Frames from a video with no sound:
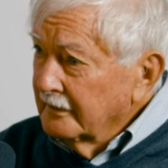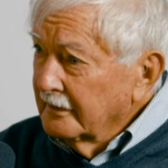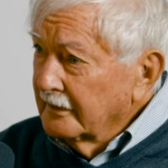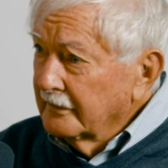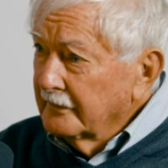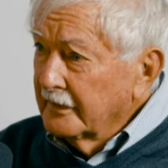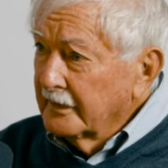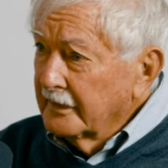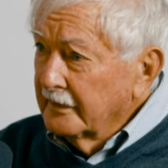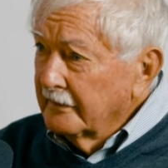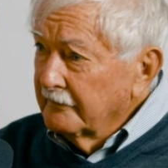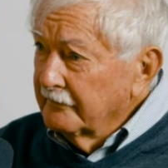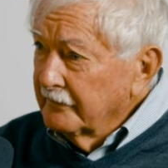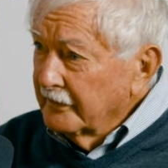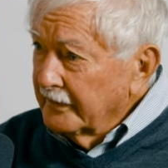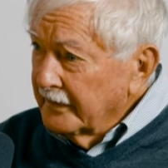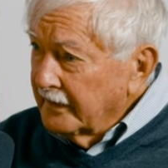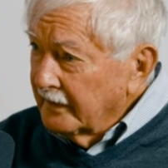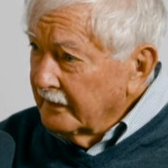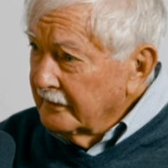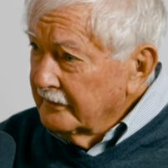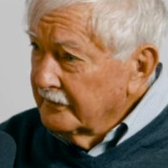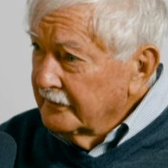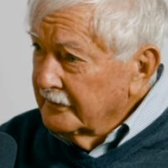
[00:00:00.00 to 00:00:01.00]
and they have
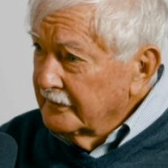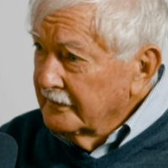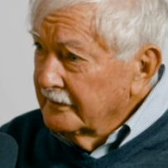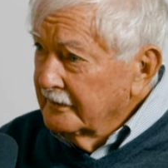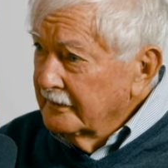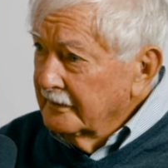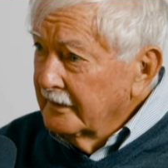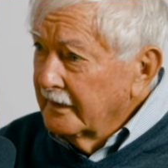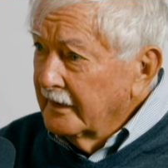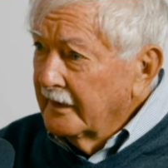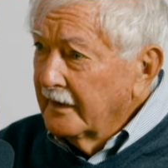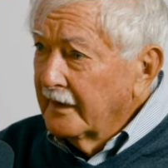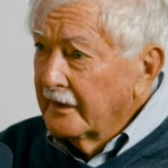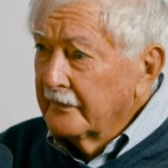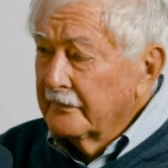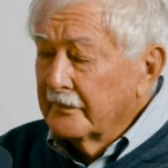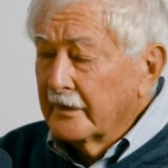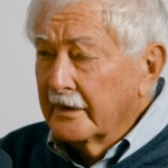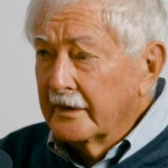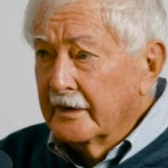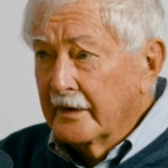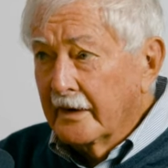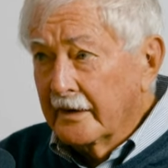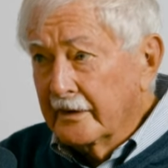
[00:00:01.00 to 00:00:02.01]
length. Mm. And
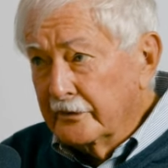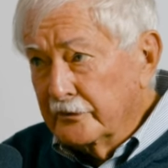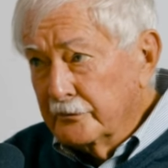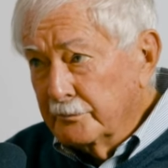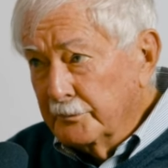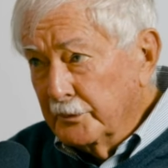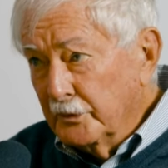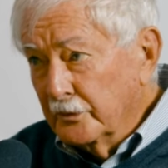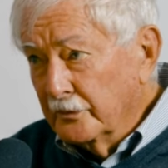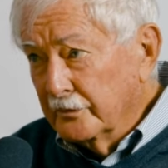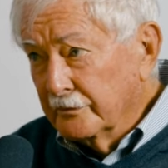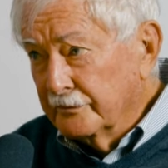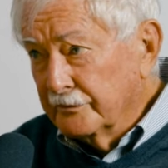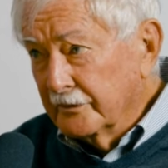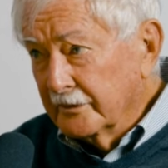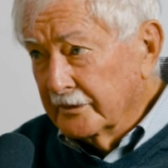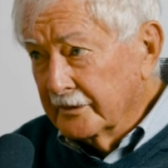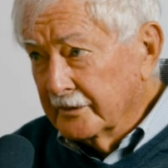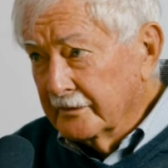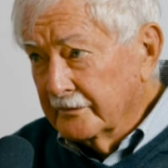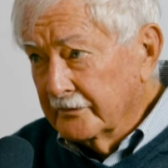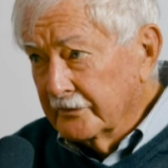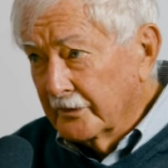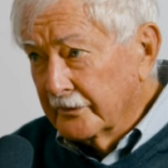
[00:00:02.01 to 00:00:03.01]
they age
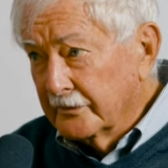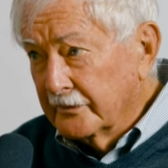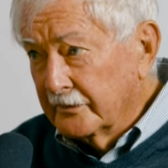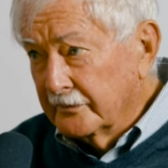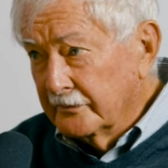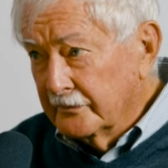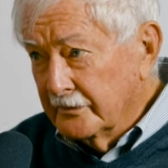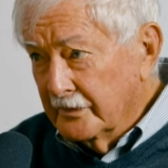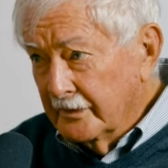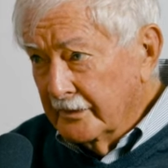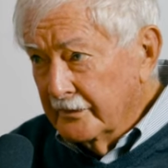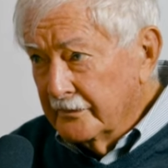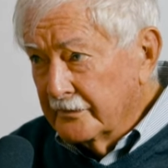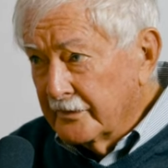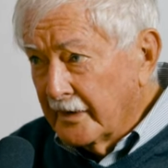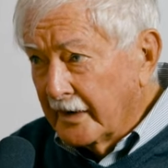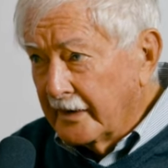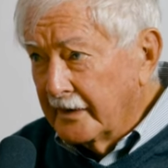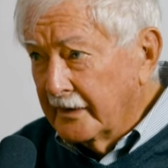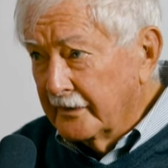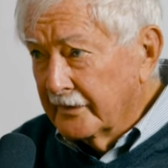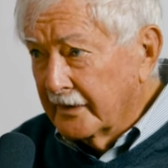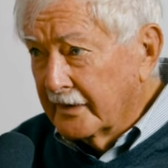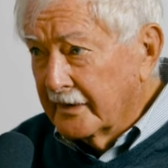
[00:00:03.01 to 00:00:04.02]
beautifully. So
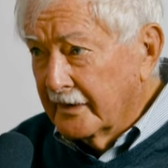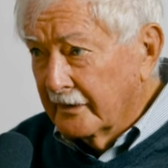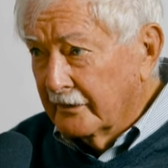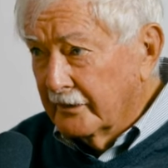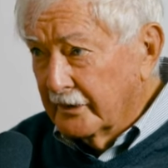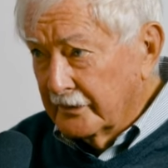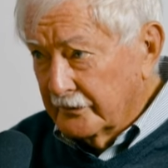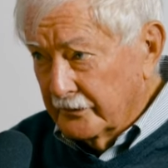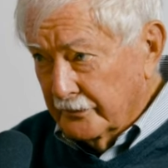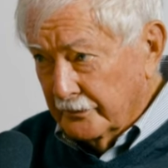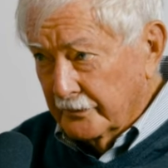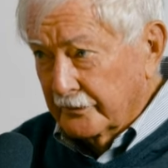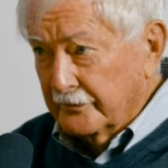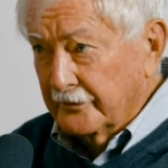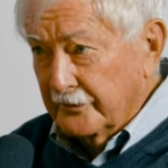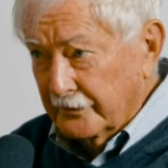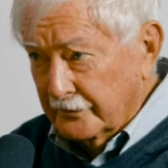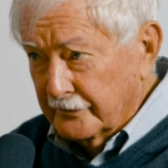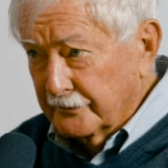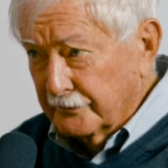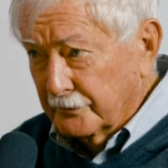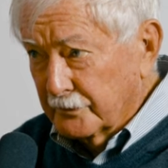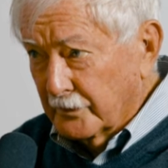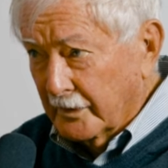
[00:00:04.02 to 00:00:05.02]
they are the
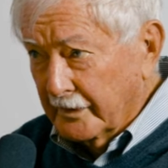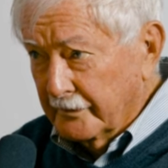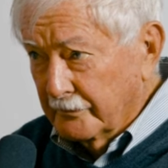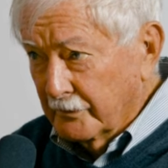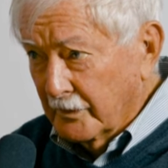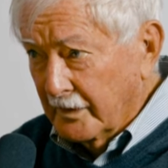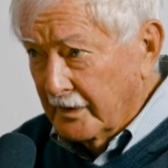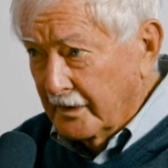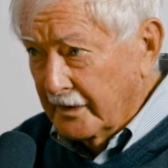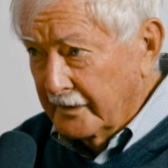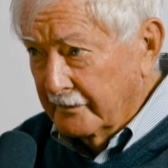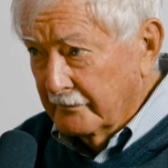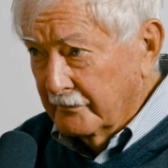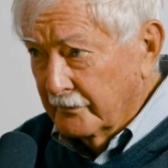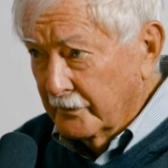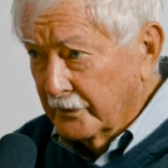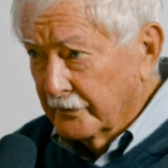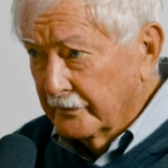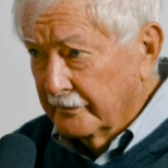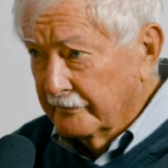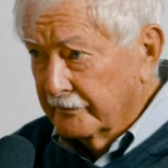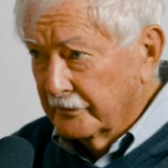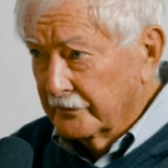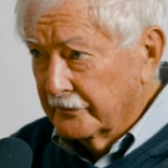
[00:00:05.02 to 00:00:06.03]
characteristics of great wine,
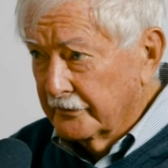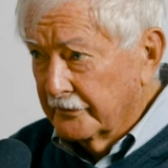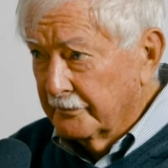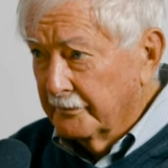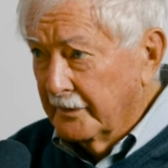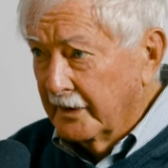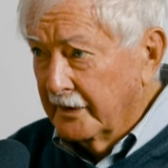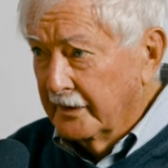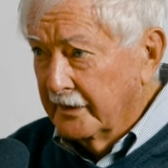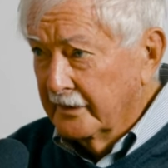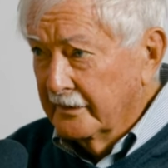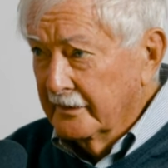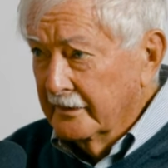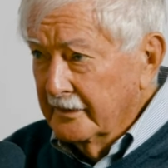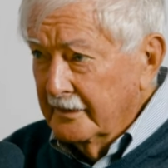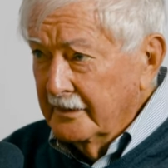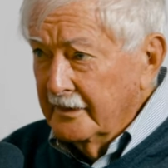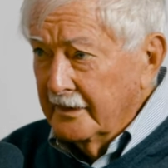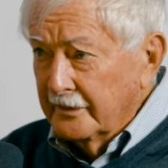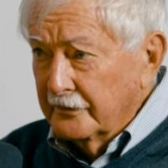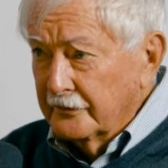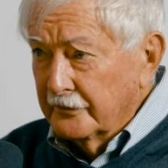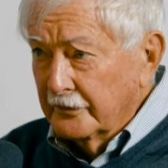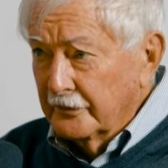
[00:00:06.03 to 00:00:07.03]
wherever mm. it's made.
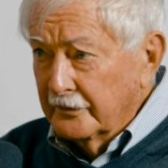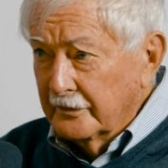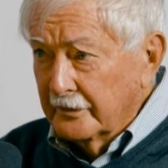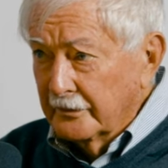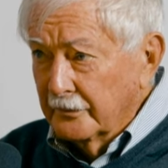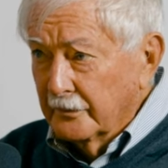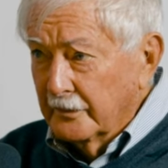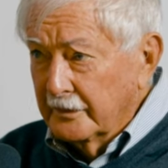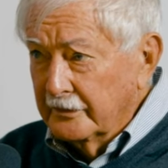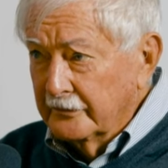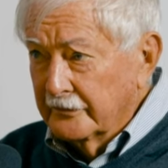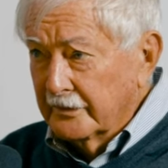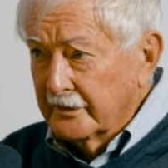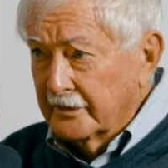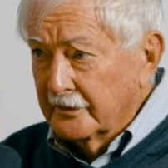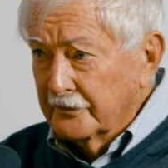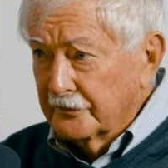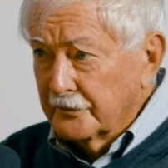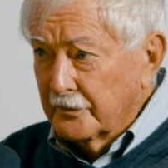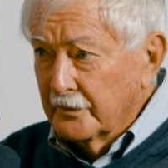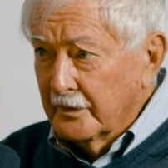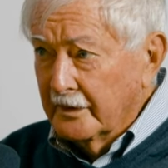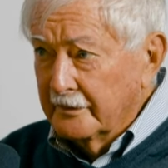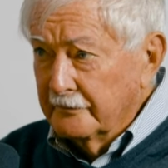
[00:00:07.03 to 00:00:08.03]
And certainly Riesling
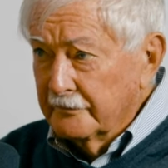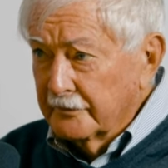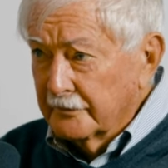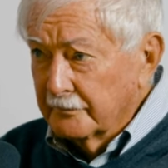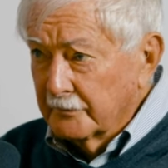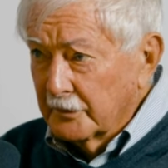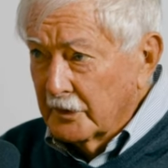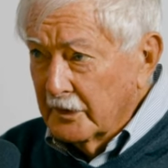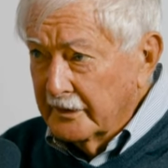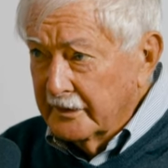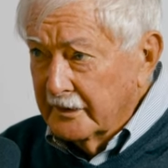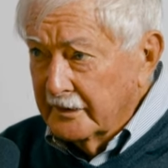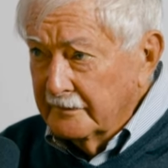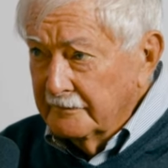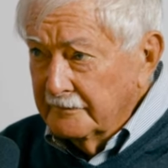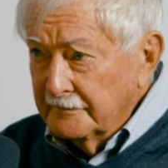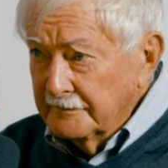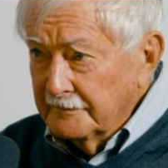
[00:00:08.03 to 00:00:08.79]
is great from Clare.